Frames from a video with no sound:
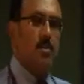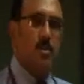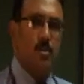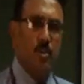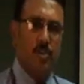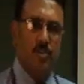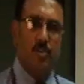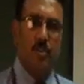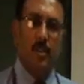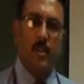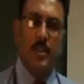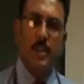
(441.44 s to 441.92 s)

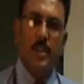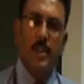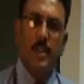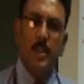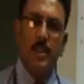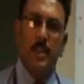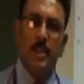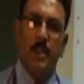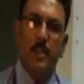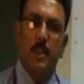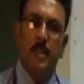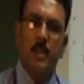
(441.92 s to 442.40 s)
Usually
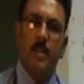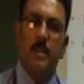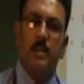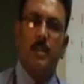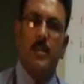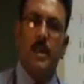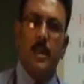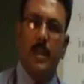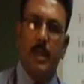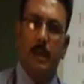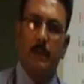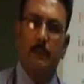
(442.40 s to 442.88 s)

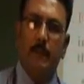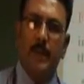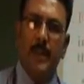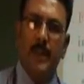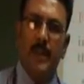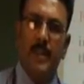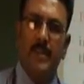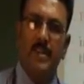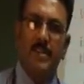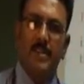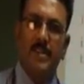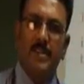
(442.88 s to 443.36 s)
the
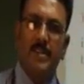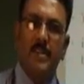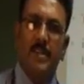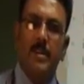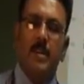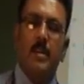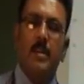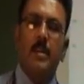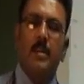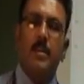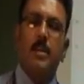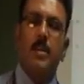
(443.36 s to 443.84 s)
companies,
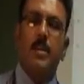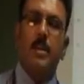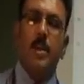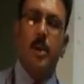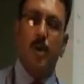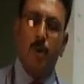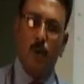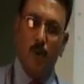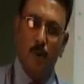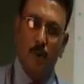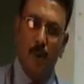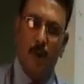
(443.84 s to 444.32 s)

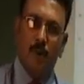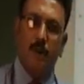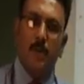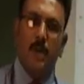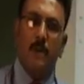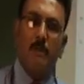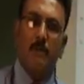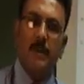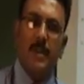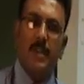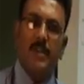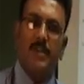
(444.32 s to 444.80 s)
the group of
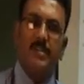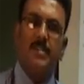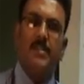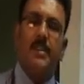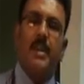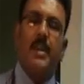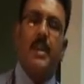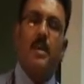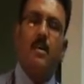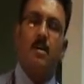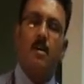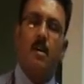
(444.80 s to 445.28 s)
companies,
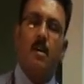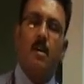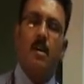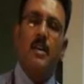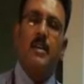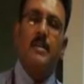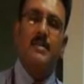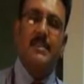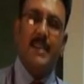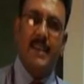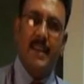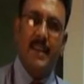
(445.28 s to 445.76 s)
they are
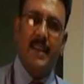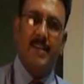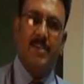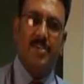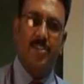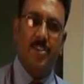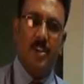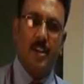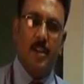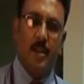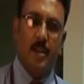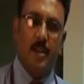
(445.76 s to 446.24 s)
called as
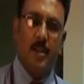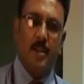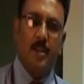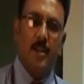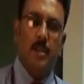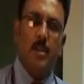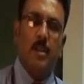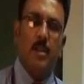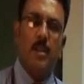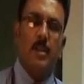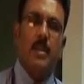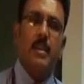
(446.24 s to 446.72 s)
industry.
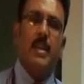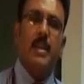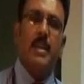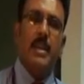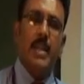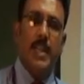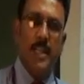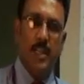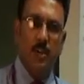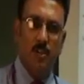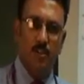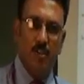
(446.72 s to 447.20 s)
A
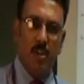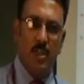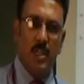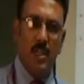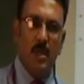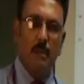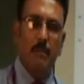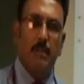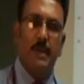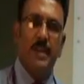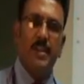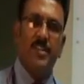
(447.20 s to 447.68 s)
individual
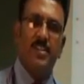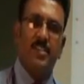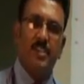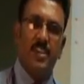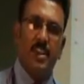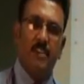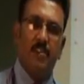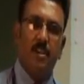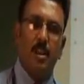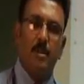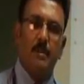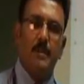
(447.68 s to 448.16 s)
company's
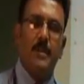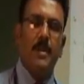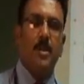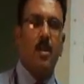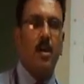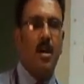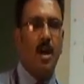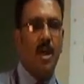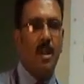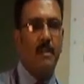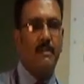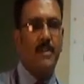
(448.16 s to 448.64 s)

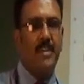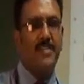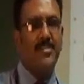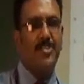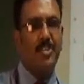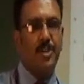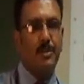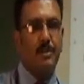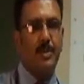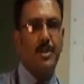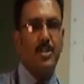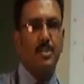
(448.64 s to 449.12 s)
development
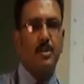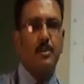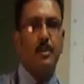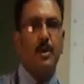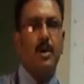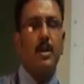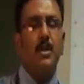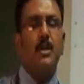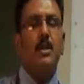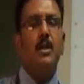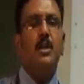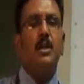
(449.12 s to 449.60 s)
always depends
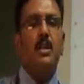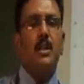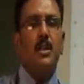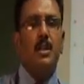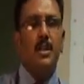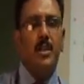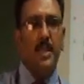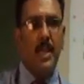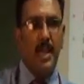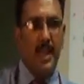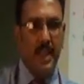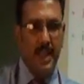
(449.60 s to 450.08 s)
upon
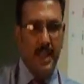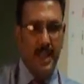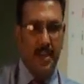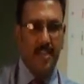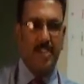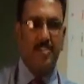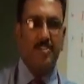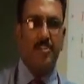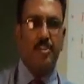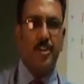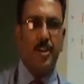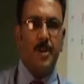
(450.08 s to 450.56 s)
the
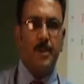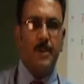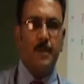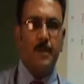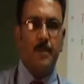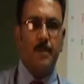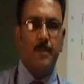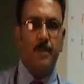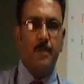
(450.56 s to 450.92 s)
industry.